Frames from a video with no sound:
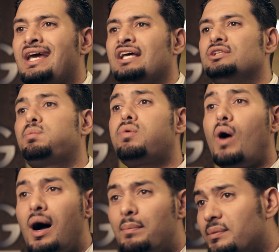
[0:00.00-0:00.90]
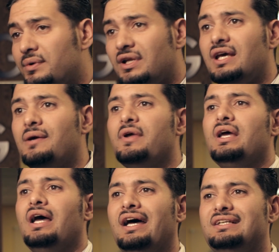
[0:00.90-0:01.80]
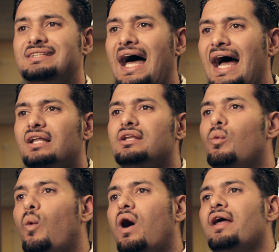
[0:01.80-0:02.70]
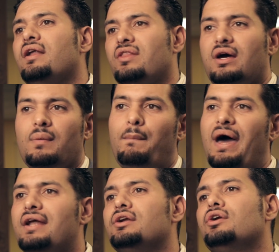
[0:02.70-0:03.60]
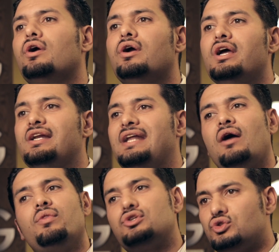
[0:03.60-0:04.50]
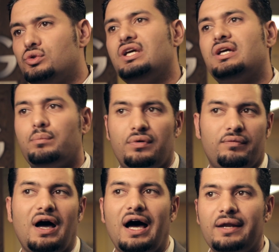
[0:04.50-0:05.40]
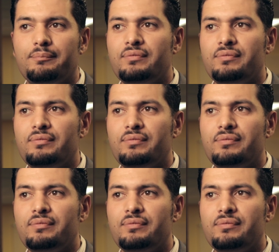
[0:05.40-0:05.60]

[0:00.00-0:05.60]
is probably exactly what the competitor down the street can provide.